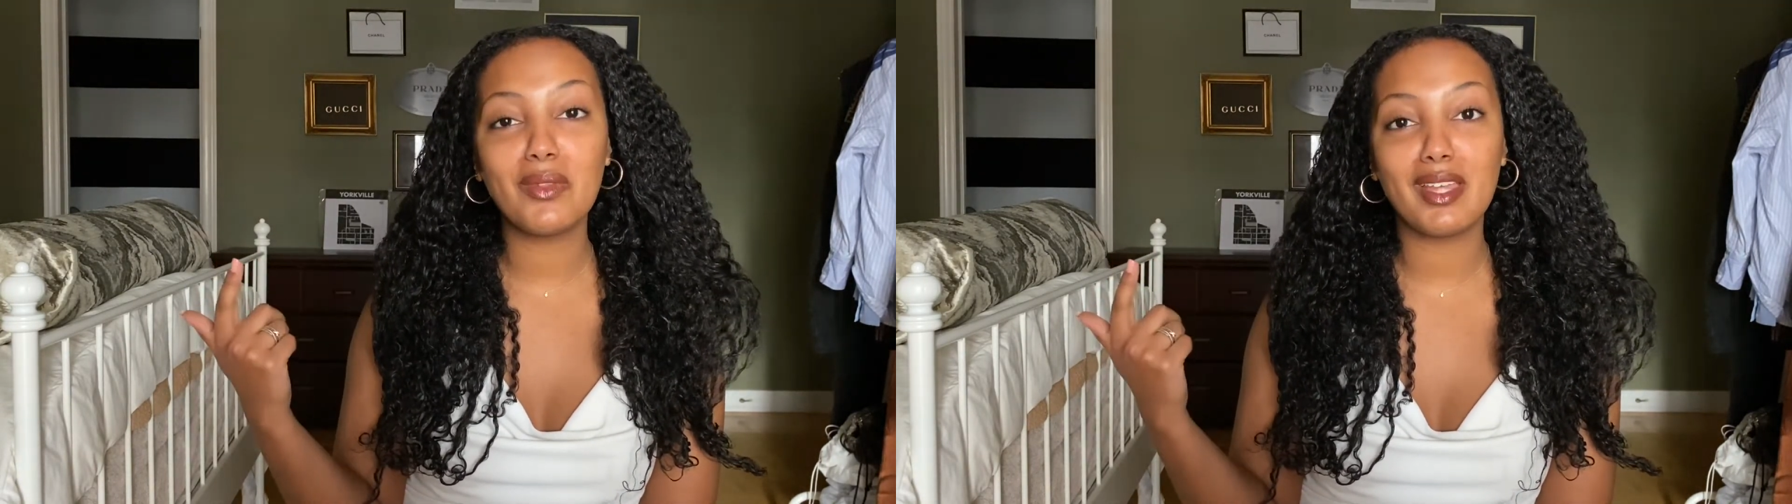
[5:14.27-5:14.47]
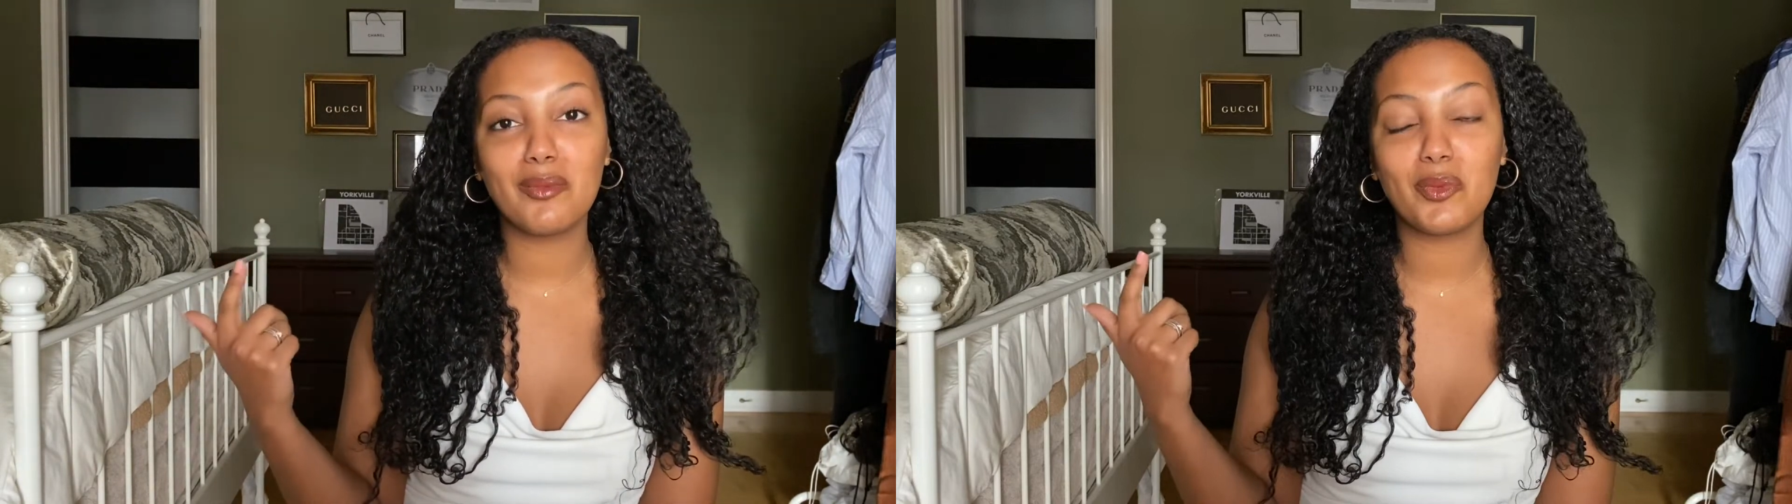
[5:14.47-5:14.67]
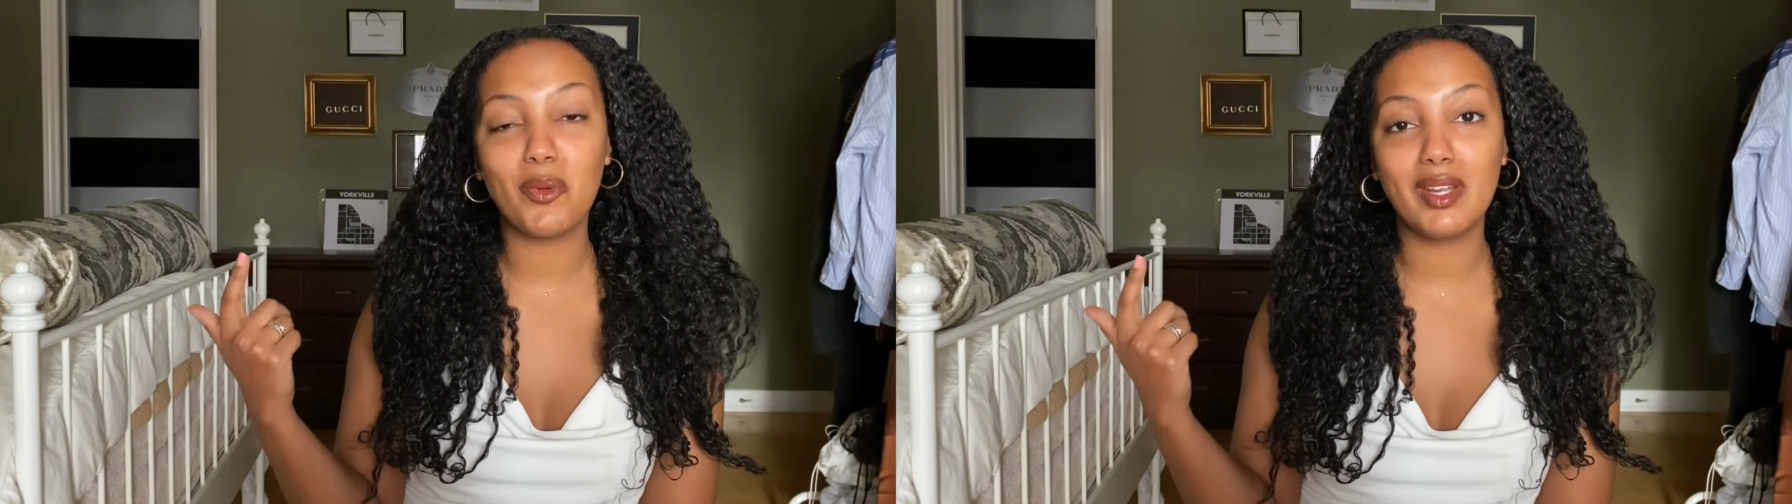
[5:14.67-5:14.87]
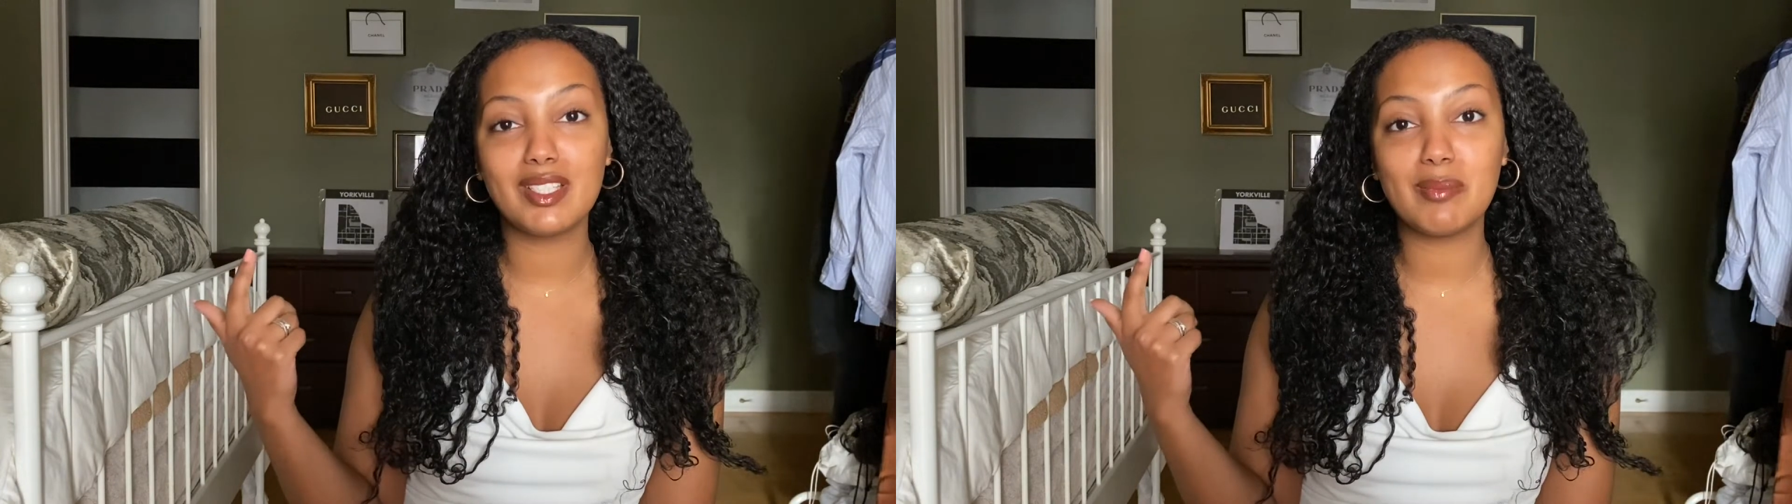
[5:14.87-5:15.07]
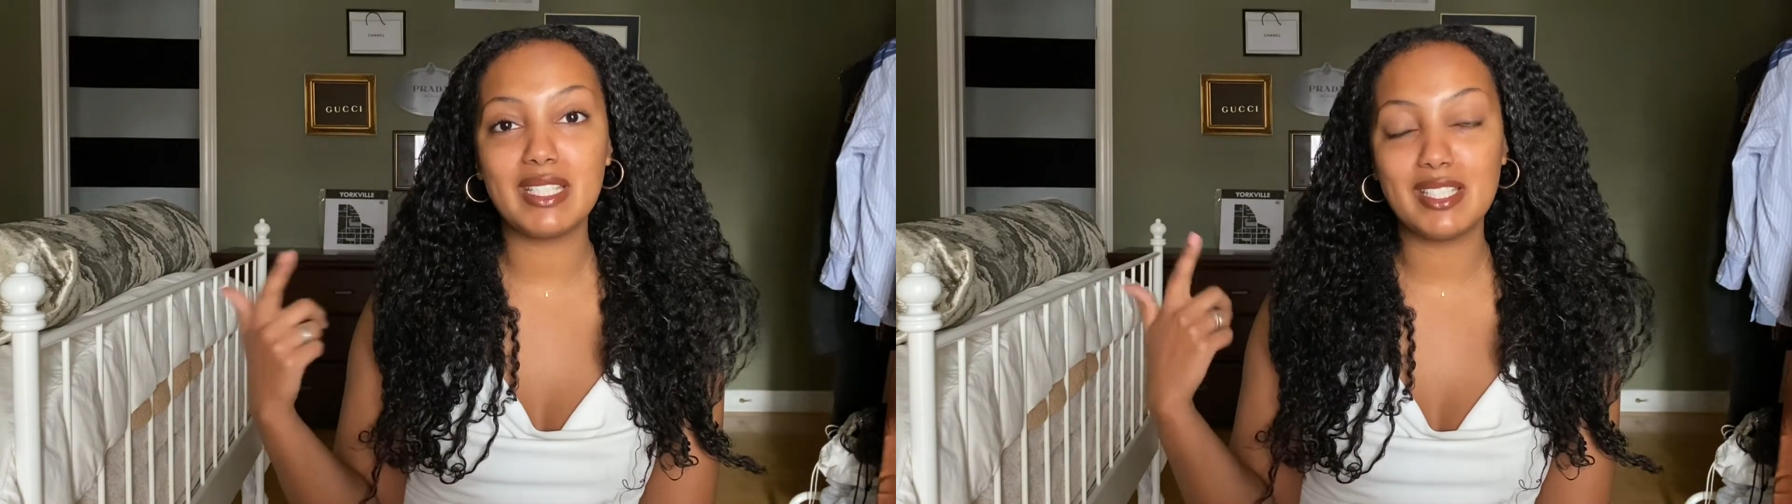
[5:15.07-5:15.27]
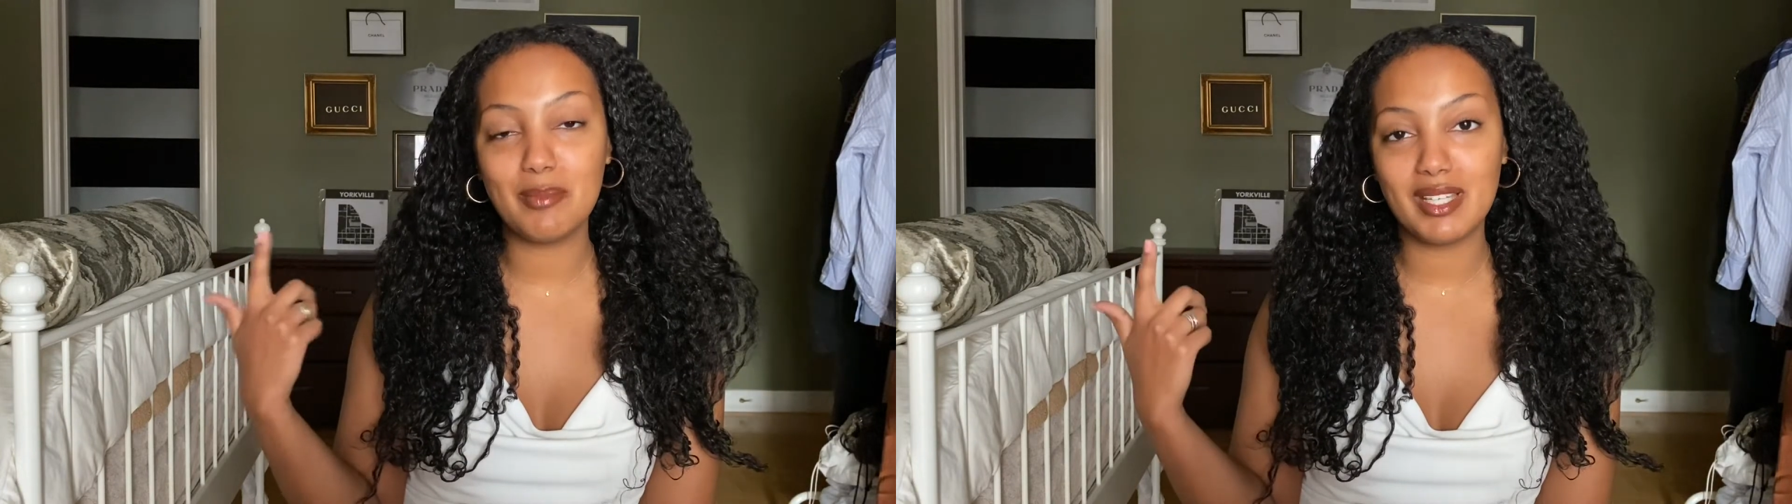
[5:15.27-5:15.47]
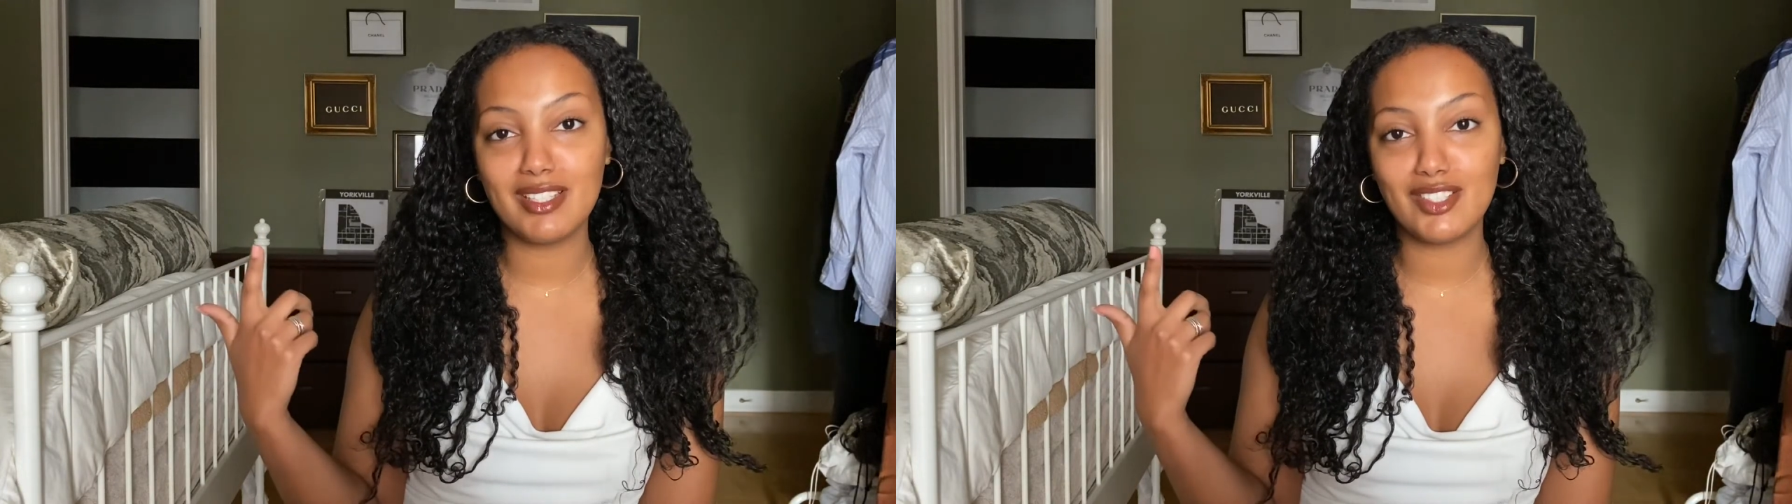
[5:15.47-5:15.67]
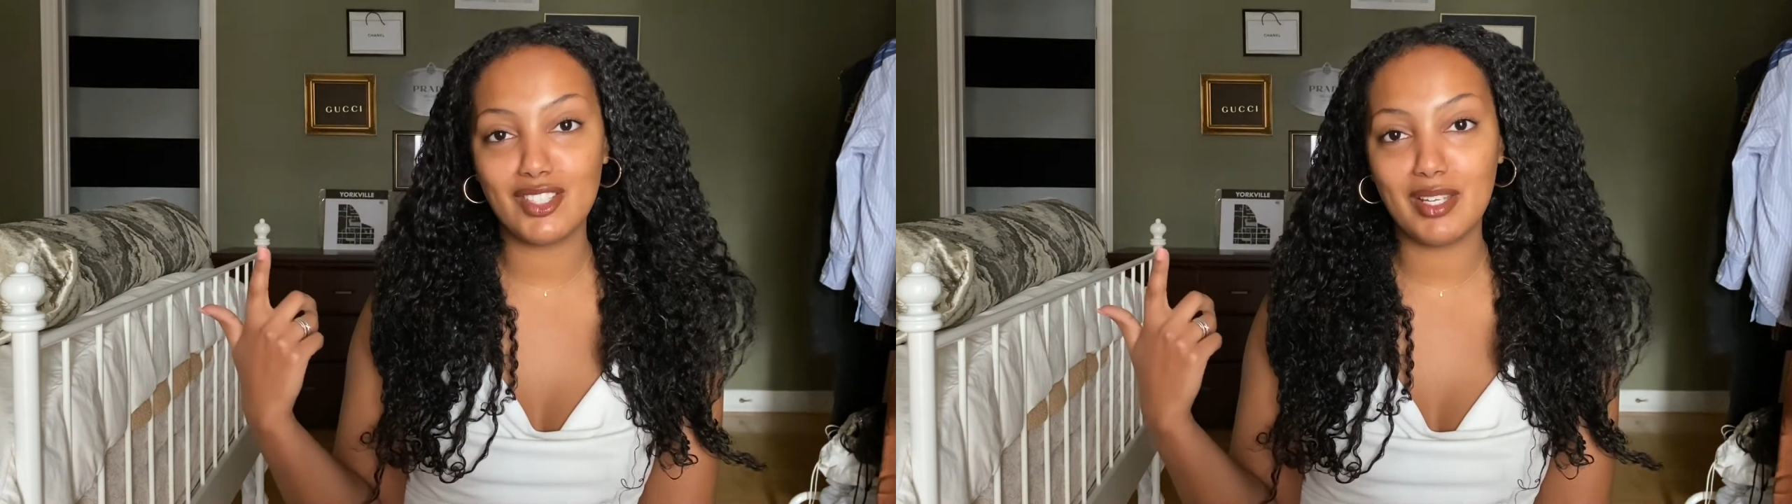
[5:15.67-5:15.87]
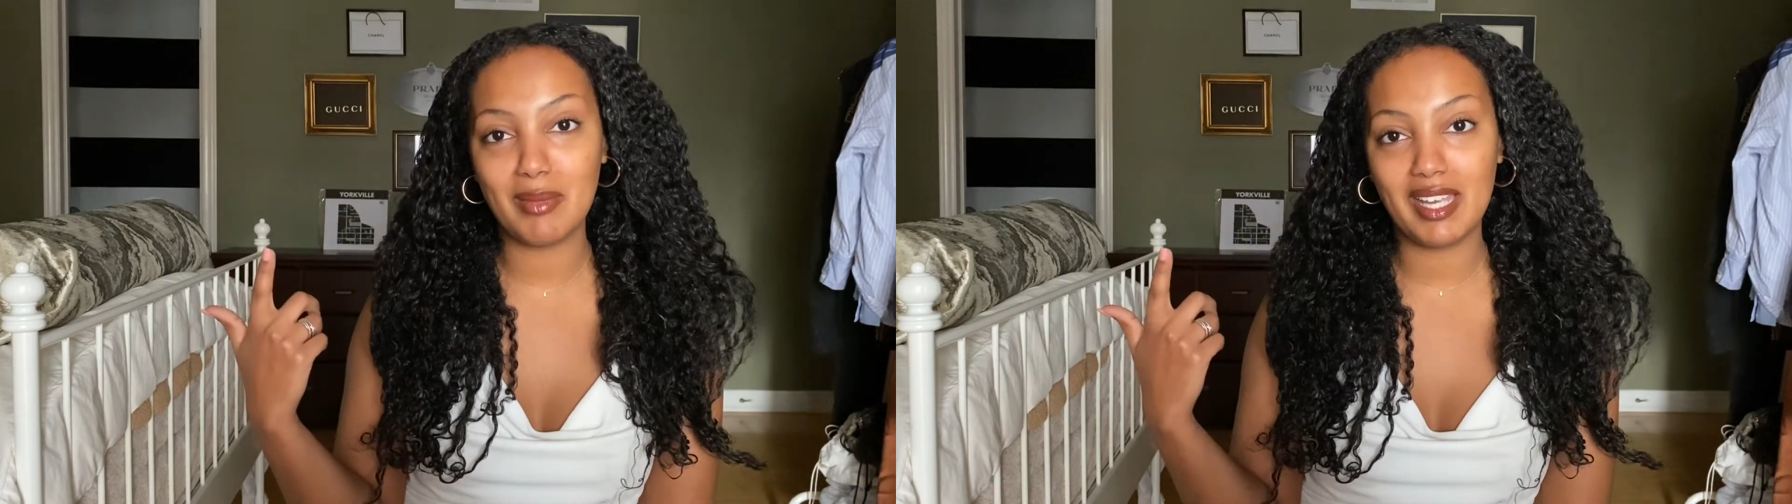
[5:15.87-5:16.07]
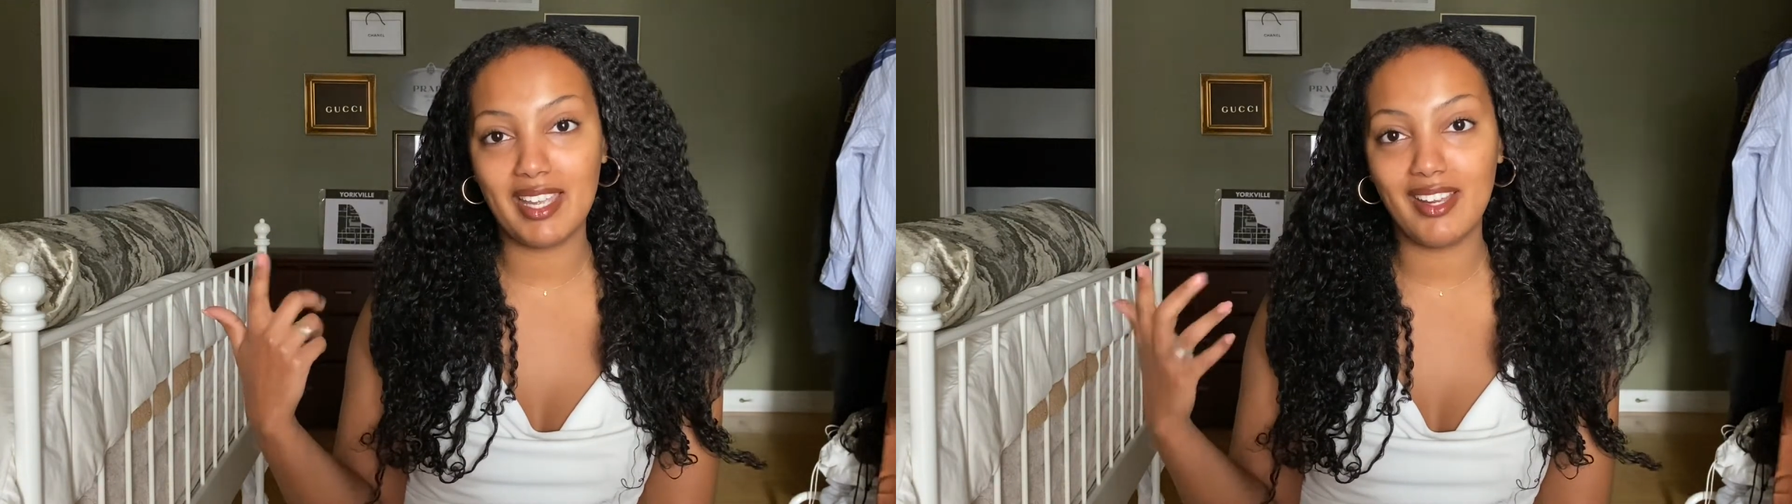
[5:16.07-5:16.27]
that I'm going to be deep conditioning
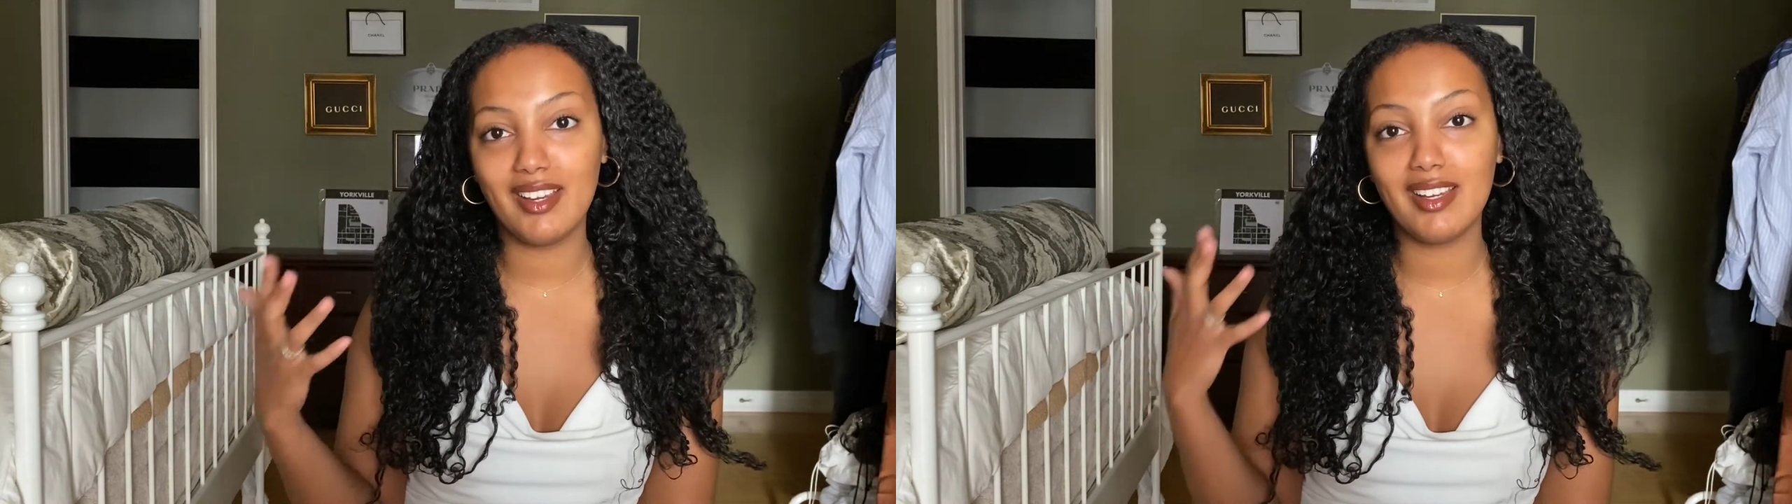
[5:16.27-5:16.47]
my hair